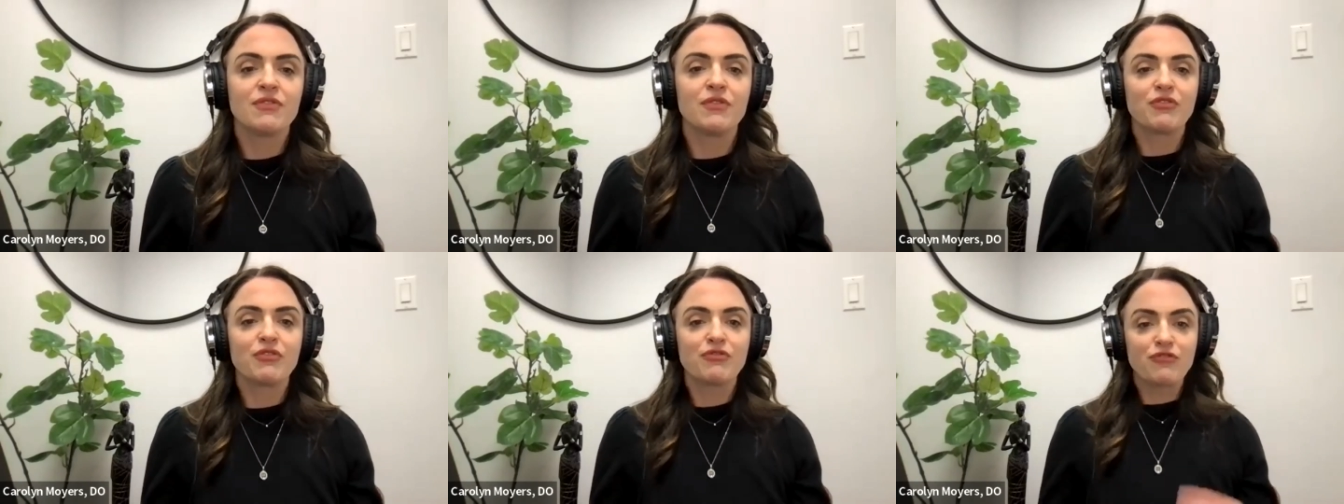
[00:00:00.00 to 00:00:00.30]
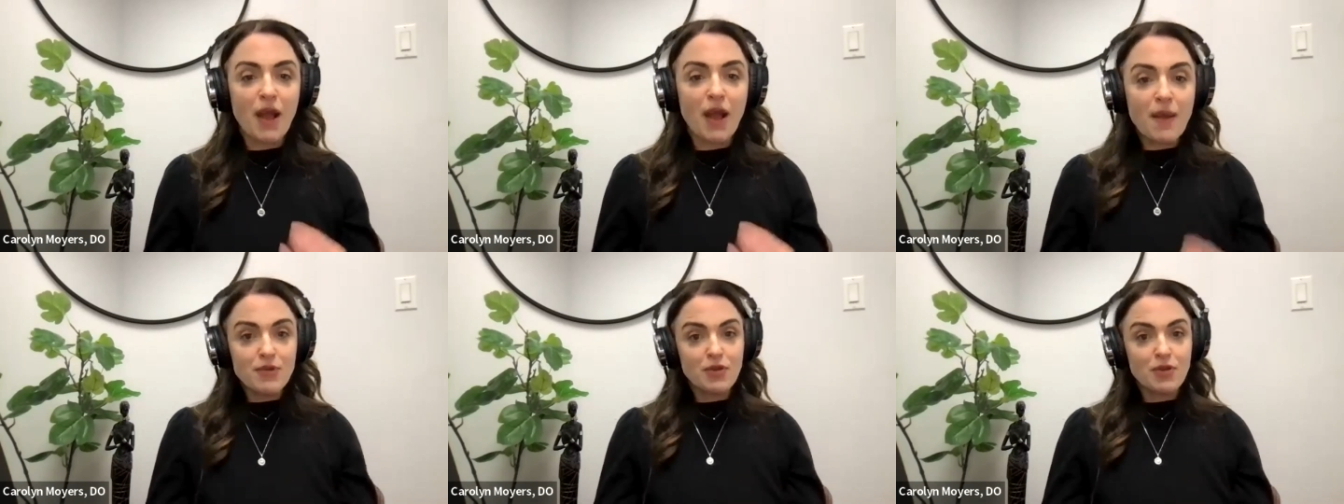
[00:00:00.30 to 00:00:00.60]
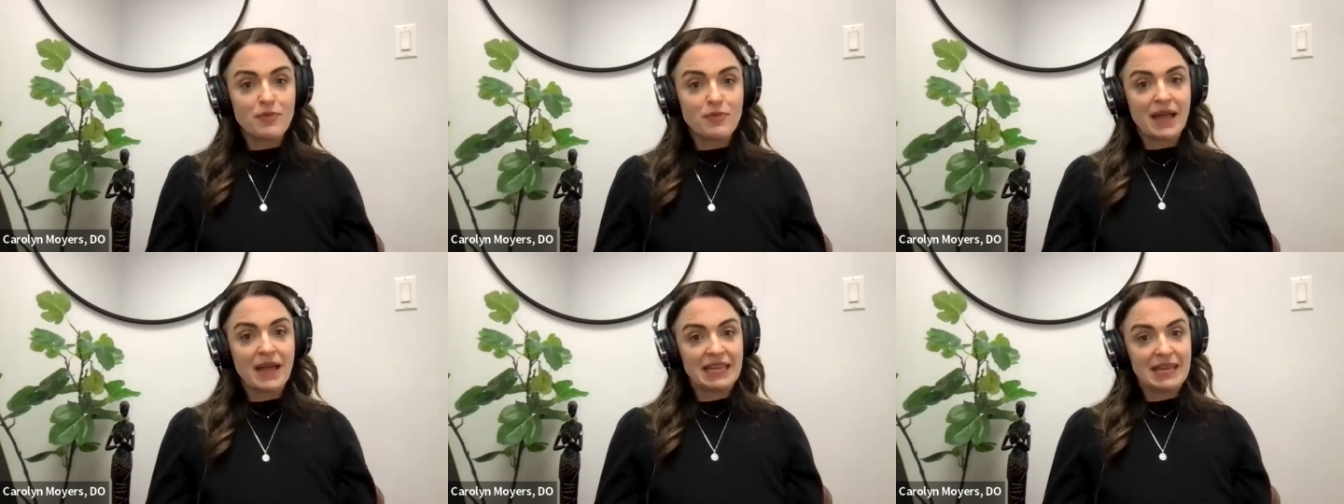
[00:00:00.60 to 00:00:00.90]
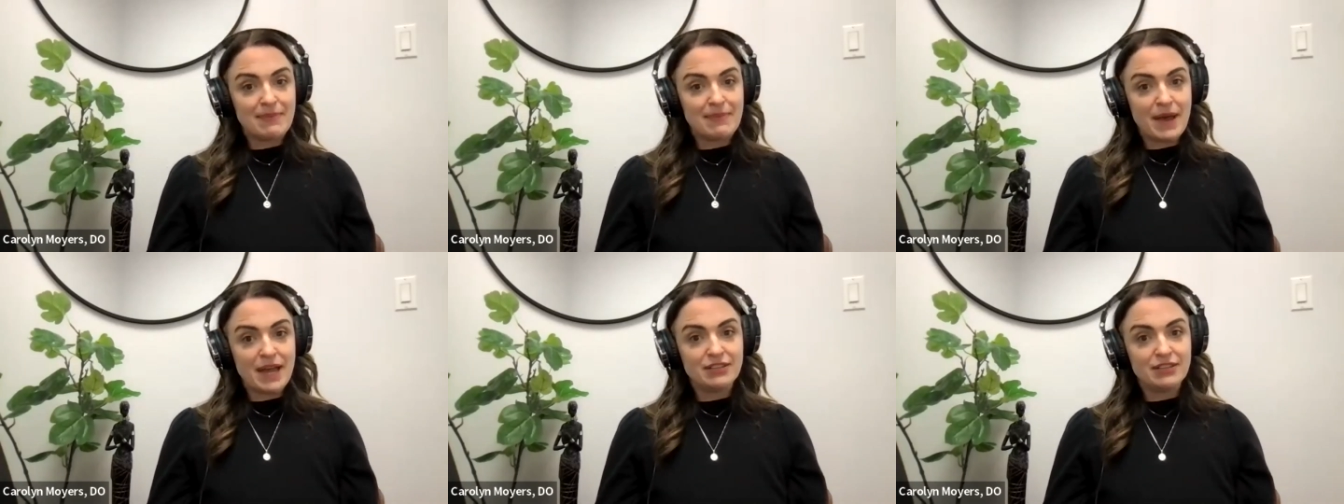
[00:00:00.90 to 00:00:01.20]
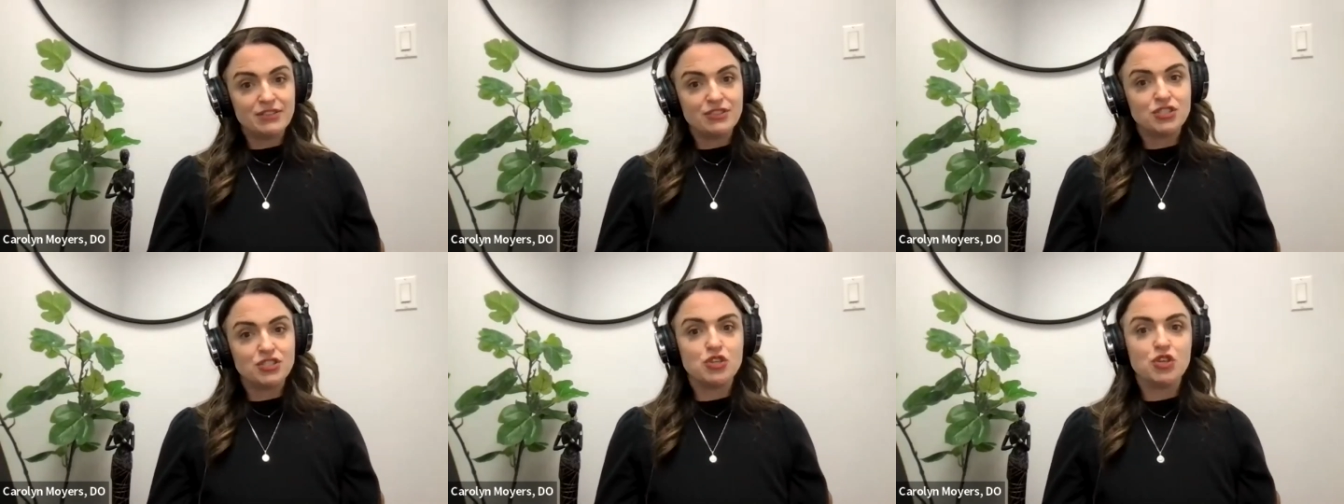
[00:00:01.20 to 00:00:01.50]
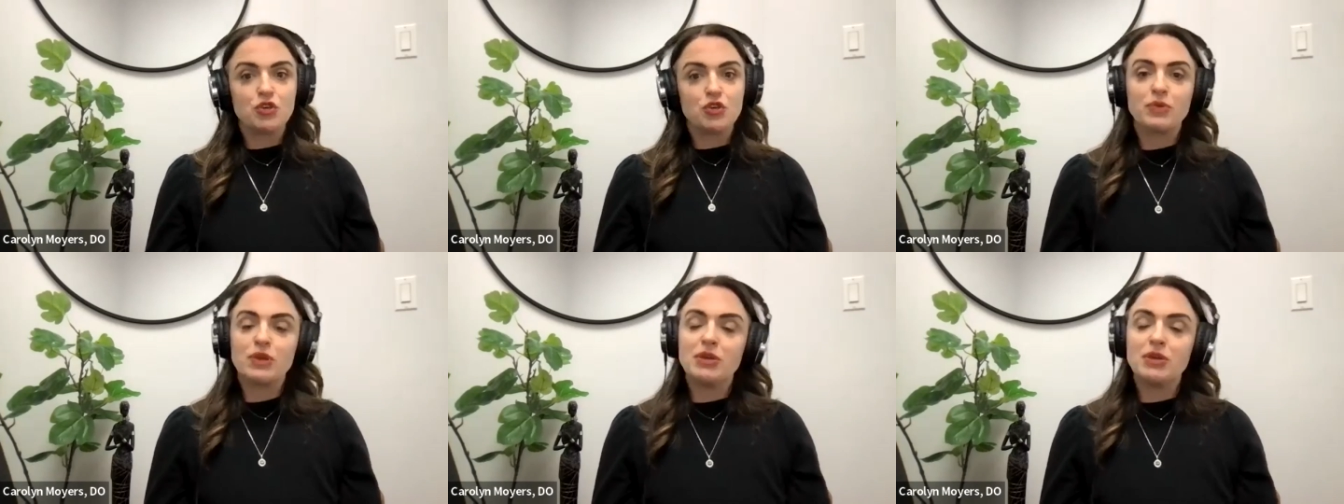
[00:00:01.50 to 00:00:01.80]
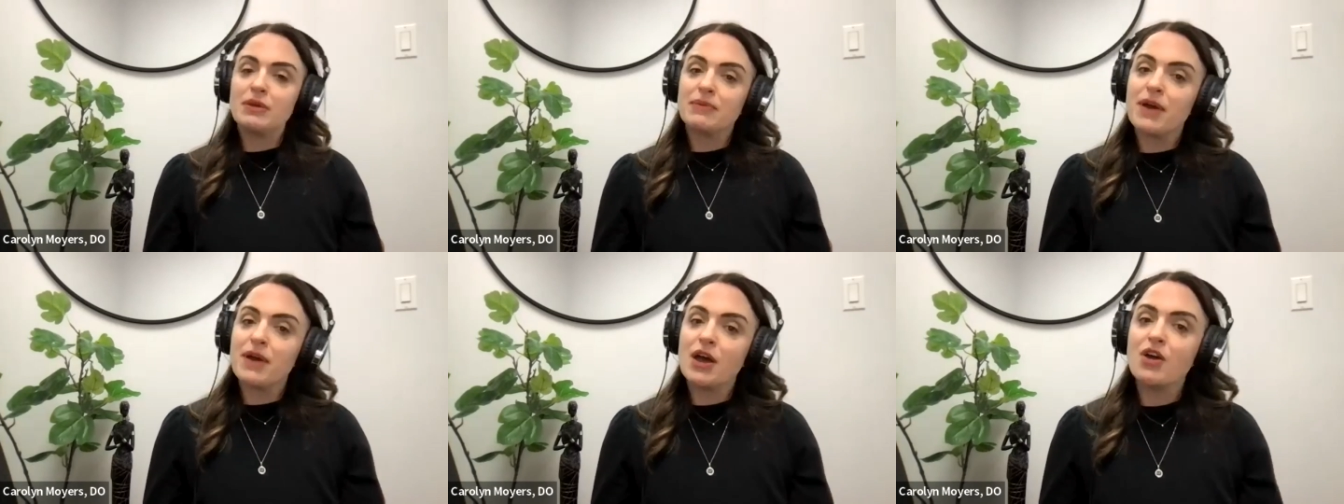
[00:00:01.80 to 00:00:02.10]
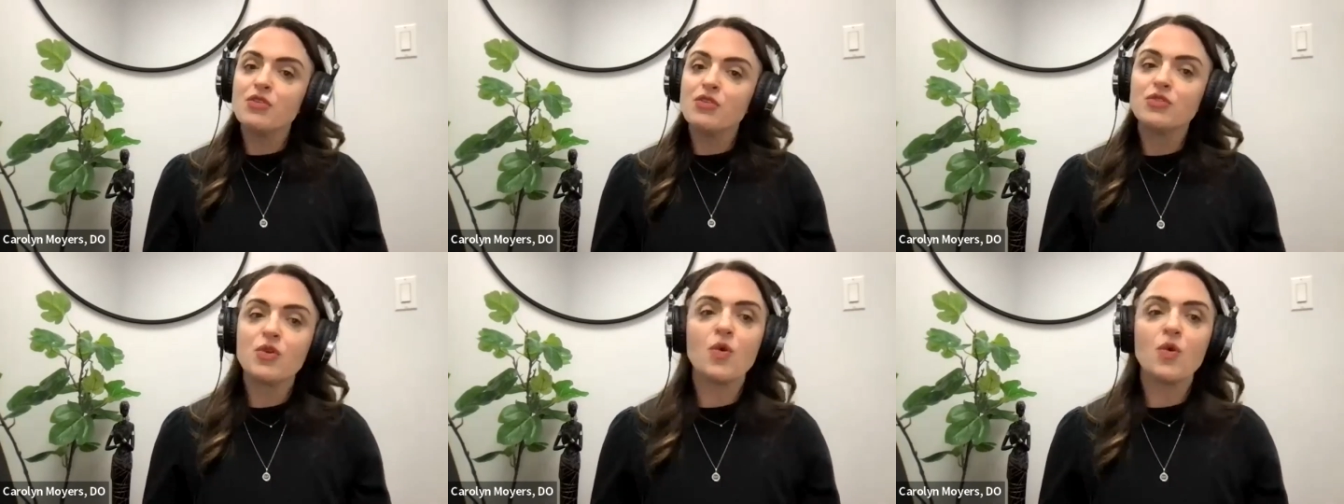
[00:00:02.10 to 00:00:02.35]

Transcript: from your belly button to your pubic bone